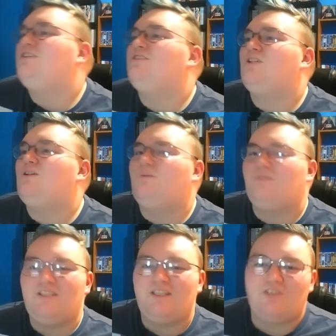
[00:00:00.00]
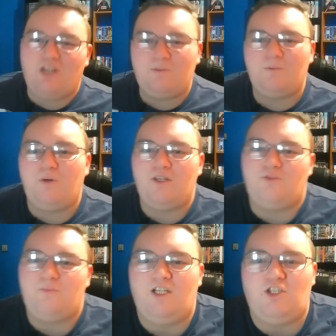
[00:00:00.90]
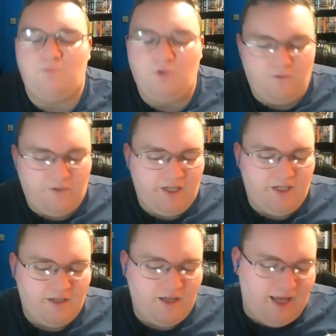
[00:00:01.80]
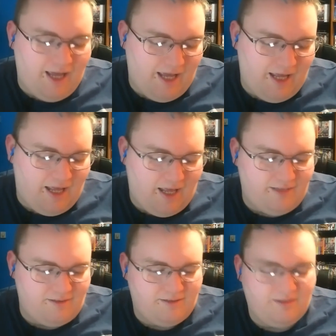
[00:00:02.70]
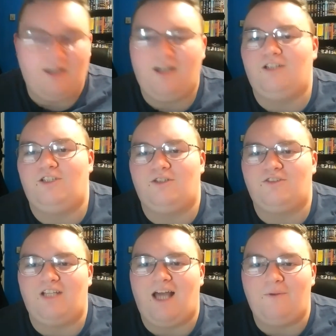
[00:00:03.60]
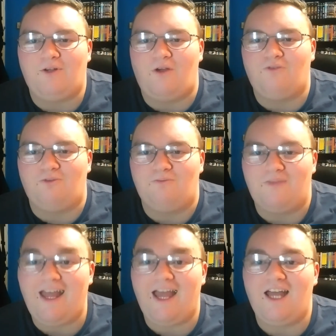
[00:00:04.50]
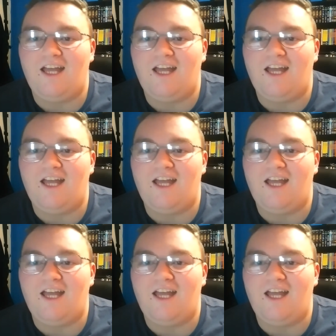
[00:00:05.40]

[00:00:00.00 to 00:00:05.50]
So I'm going to give a couple of points from each movie, and you know, see how we go from there.